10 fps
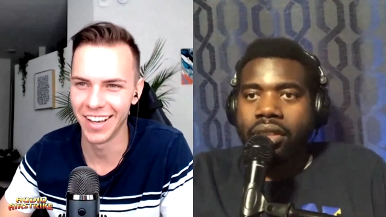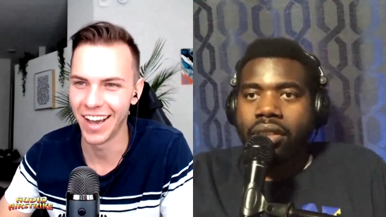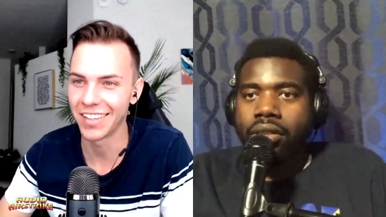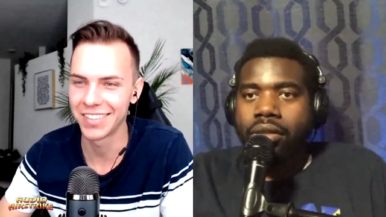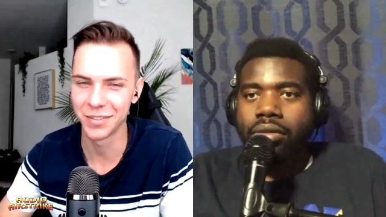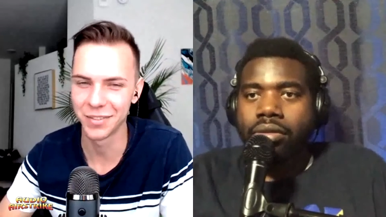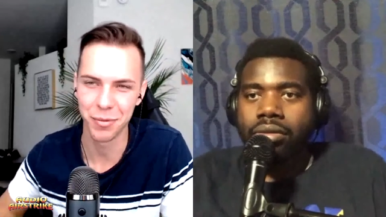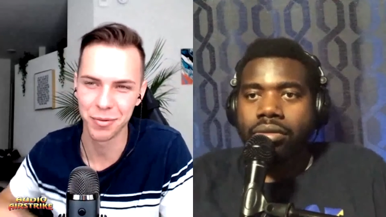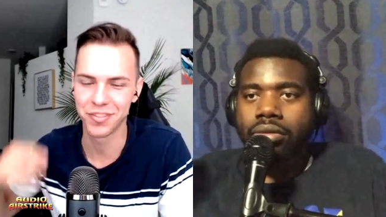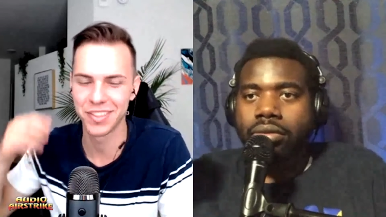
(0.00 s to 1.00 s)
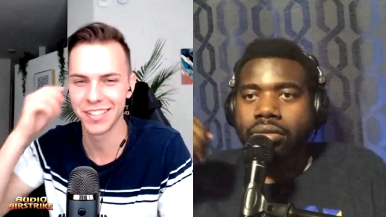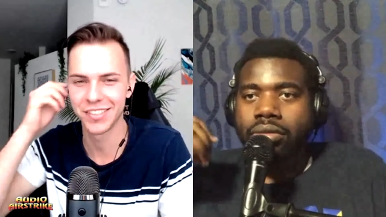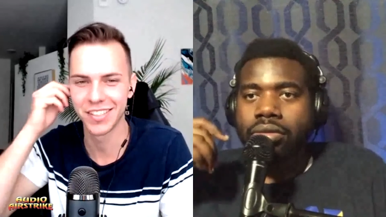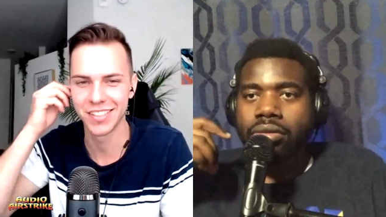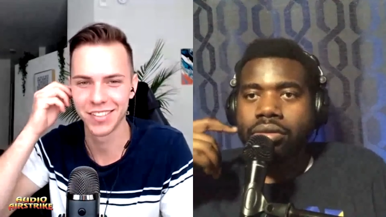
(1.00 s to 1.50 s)
Speaker 1: Dude, yeah, I still remember
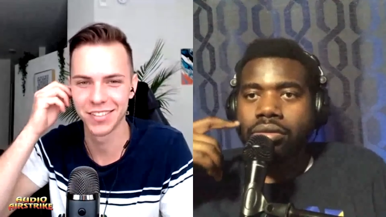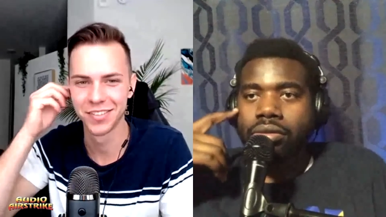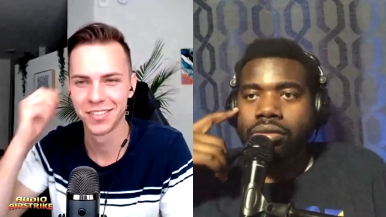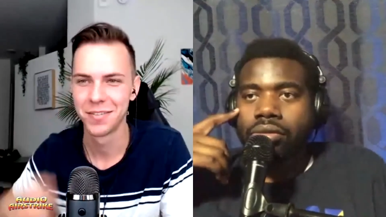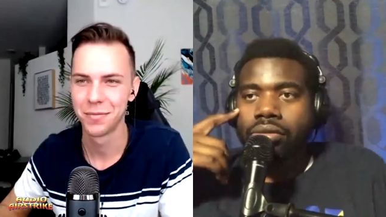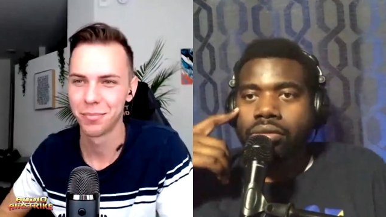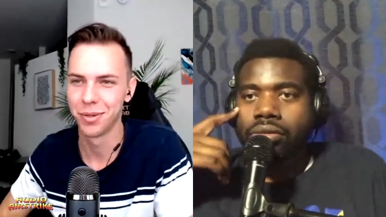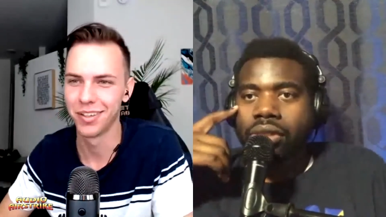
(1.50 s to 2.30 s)
VHS too,